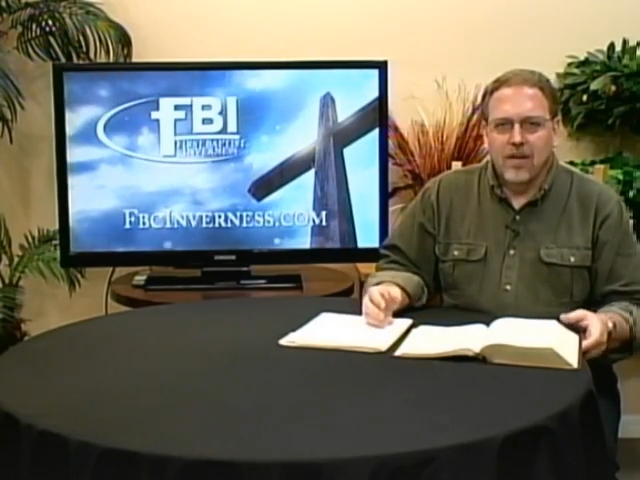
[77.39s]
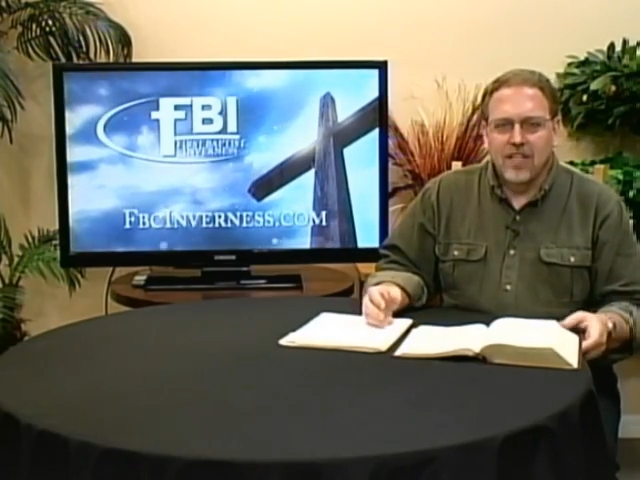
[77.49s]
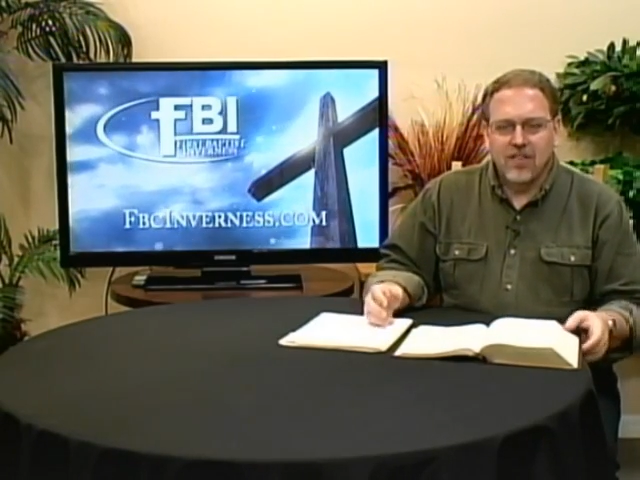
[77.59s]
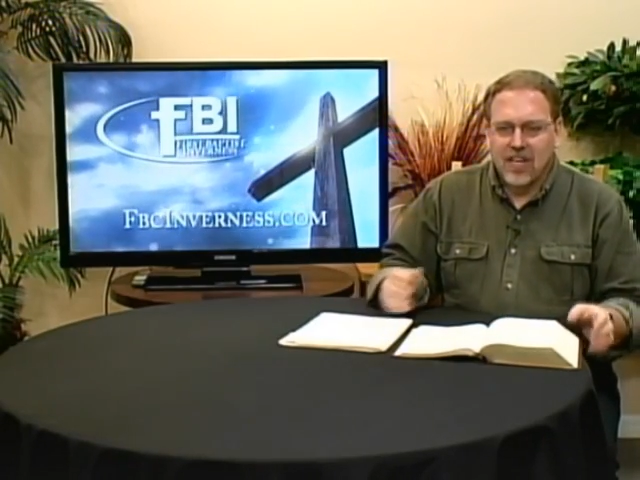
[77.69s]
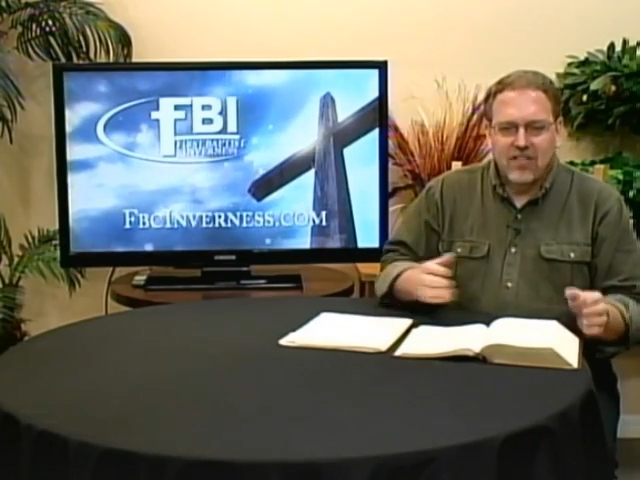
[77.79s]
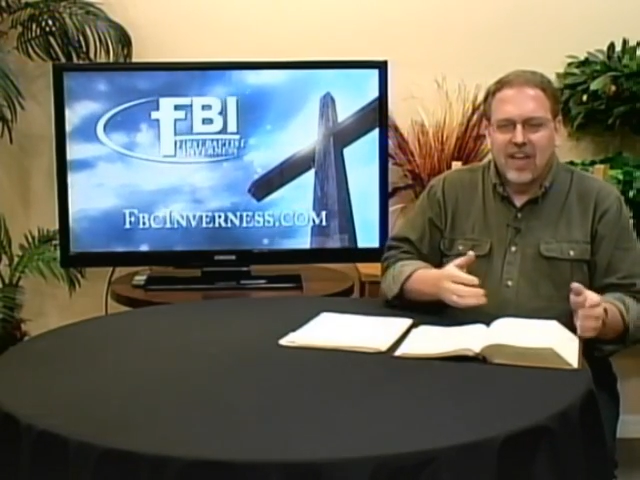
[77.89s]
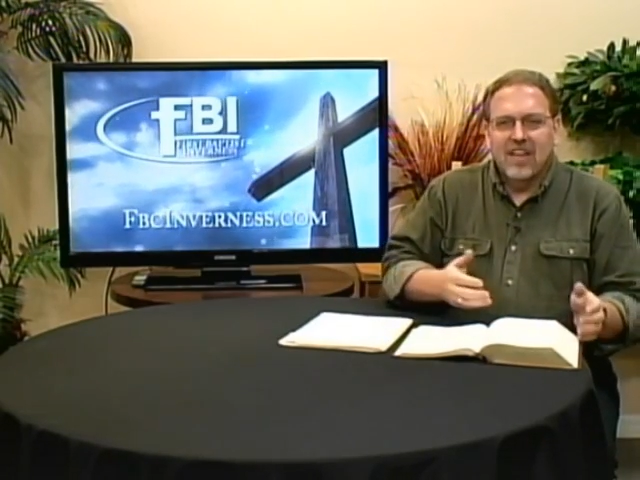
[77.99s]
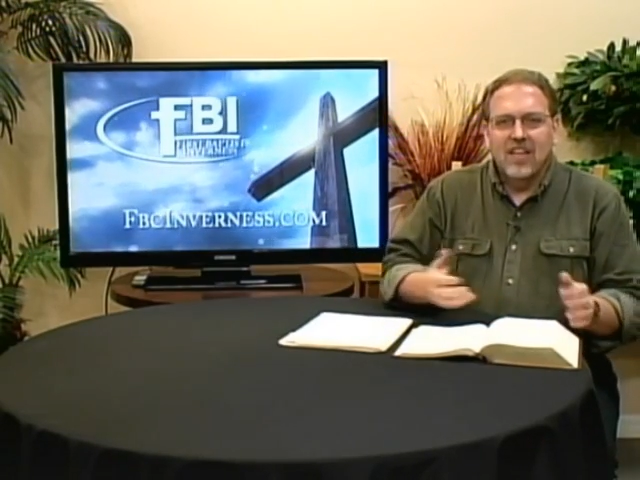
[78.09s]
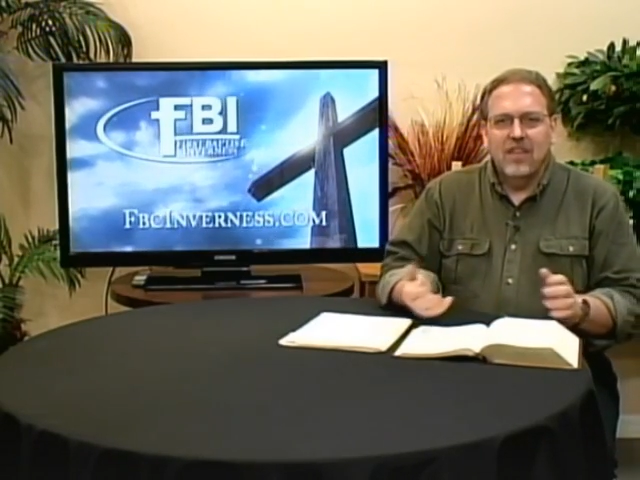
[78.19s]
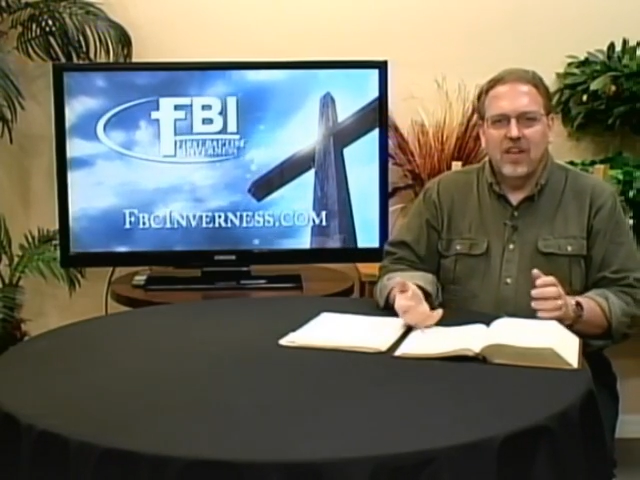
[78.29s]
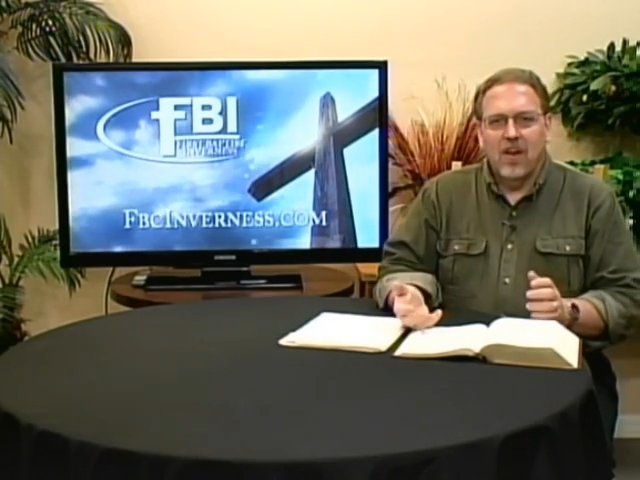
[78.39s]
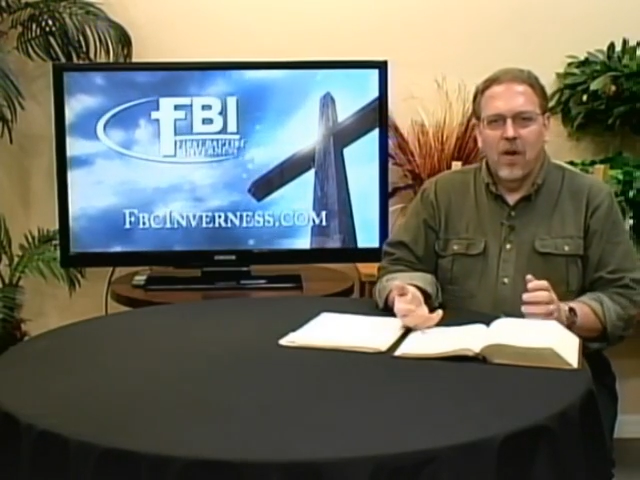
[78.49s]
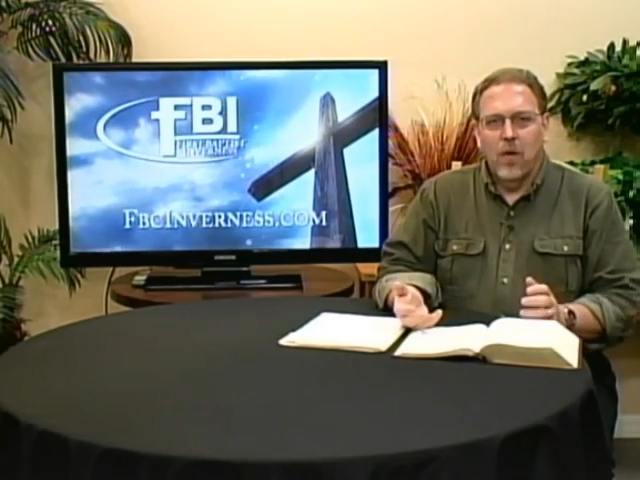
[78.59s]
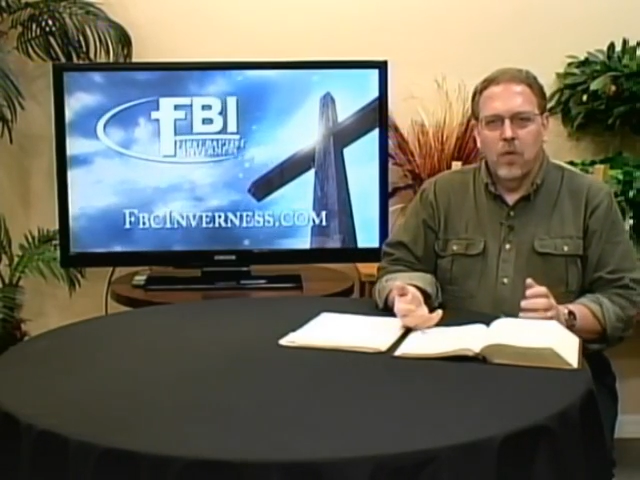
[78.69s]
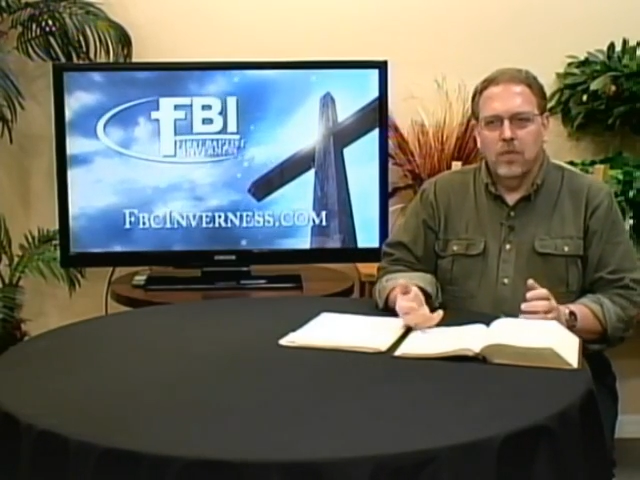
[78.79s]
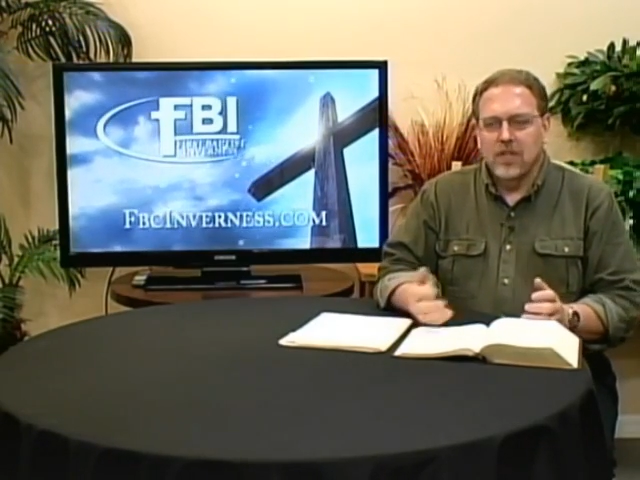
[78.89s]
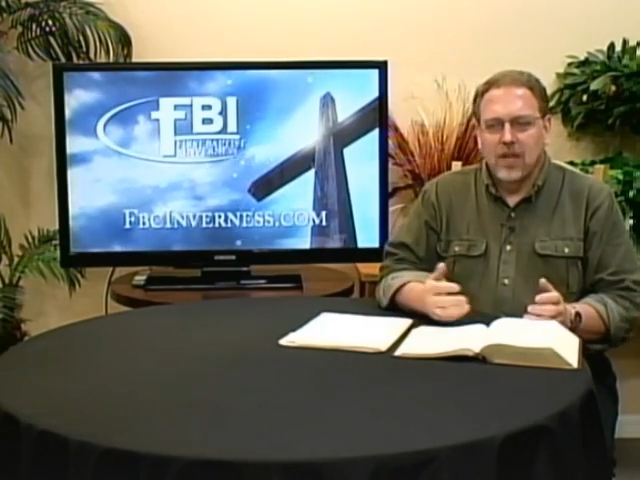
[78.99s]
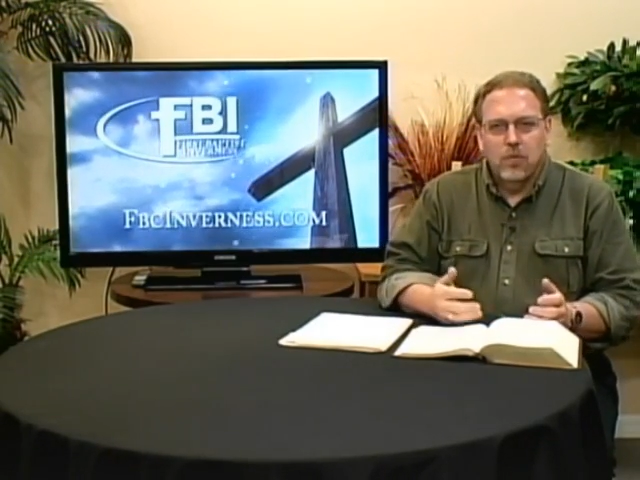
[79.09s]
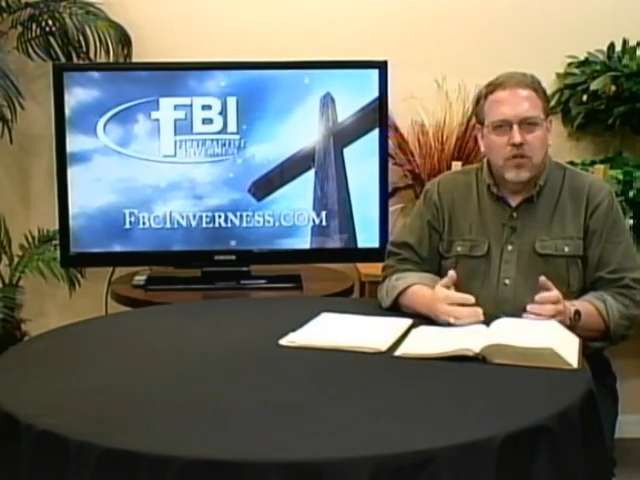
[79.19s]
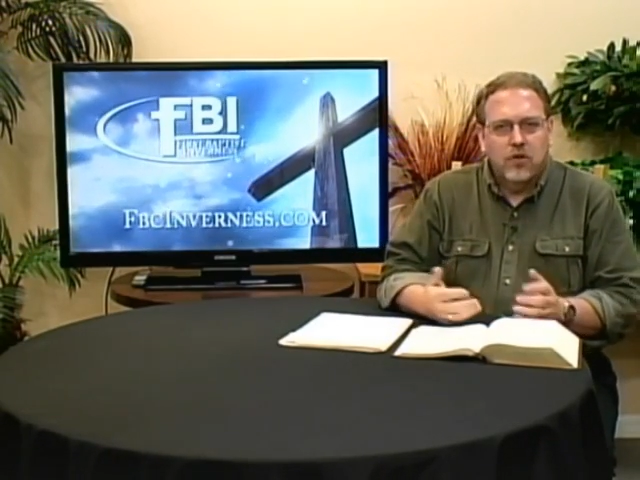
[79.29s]
It's like leaving home
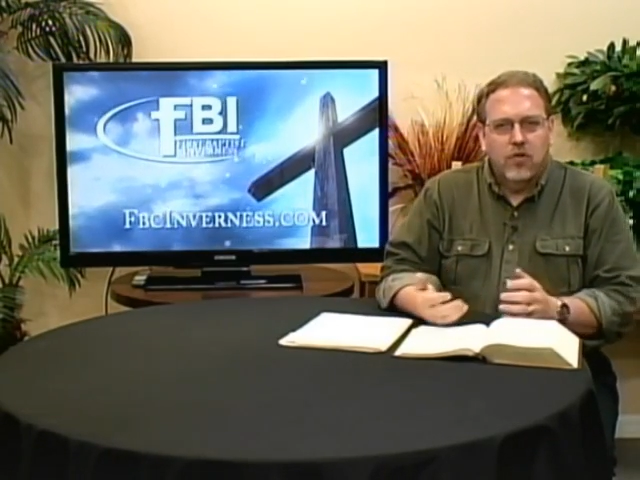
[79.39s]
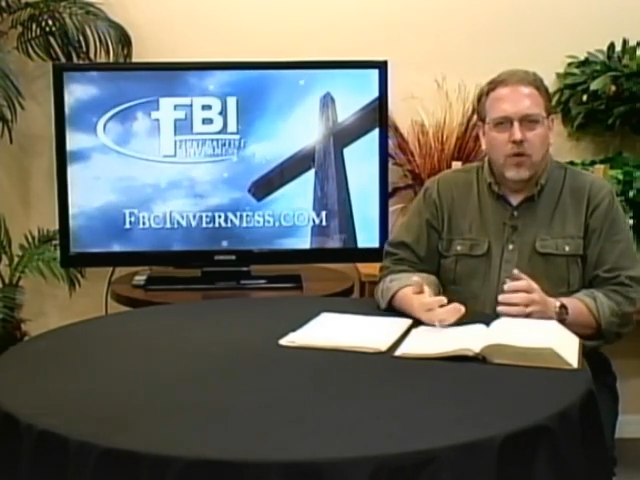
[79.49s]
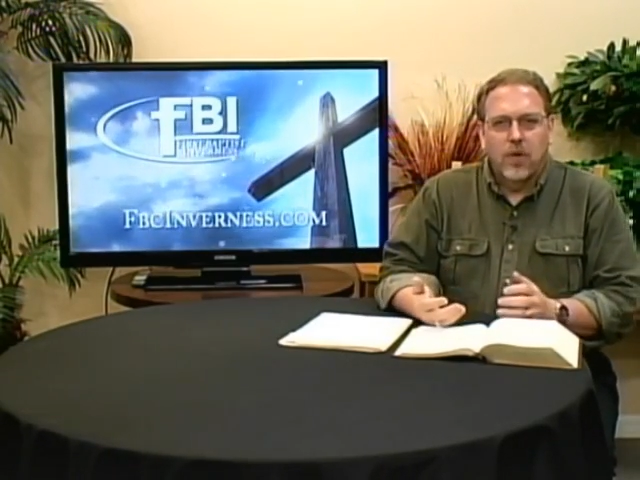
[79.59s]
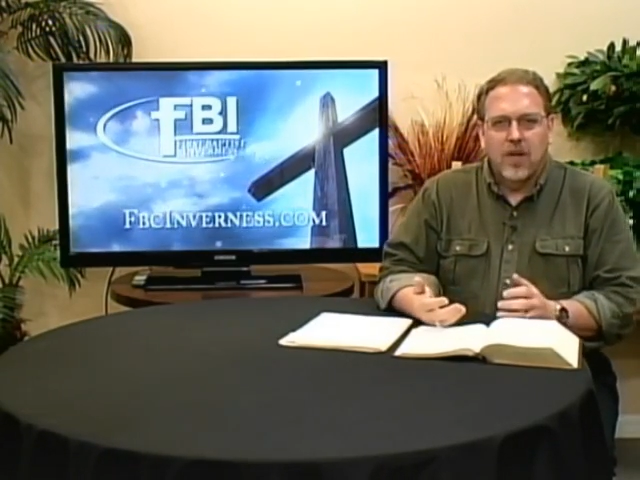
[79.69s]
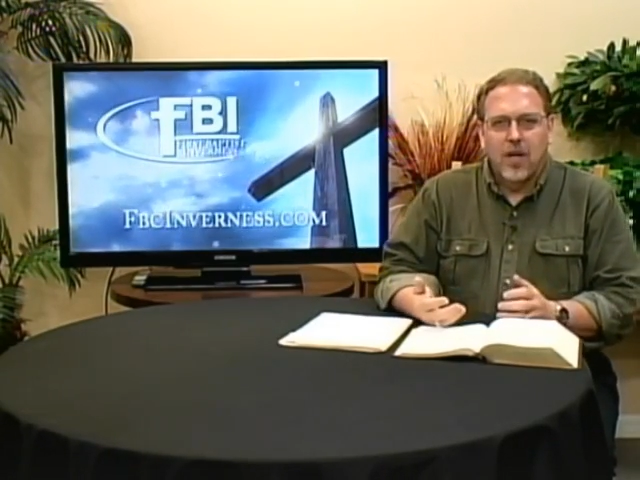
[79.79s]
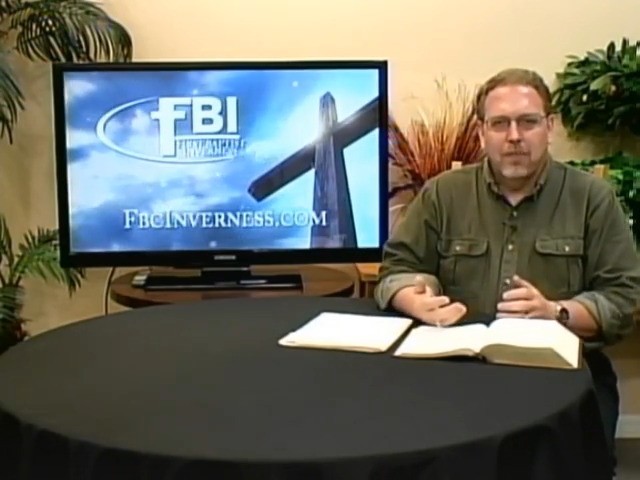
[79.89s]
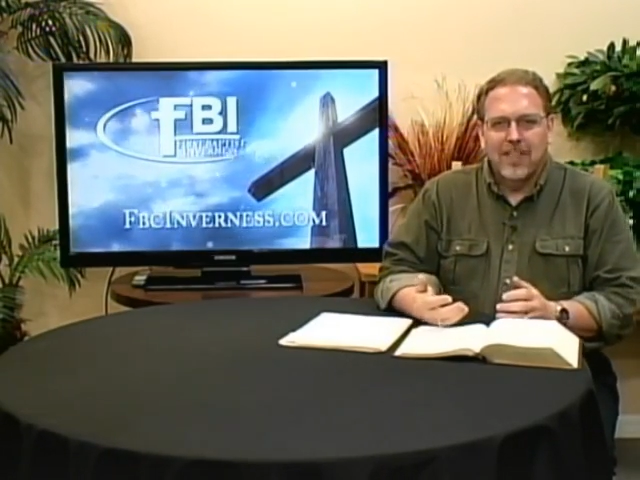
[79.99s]
and when you're growing up.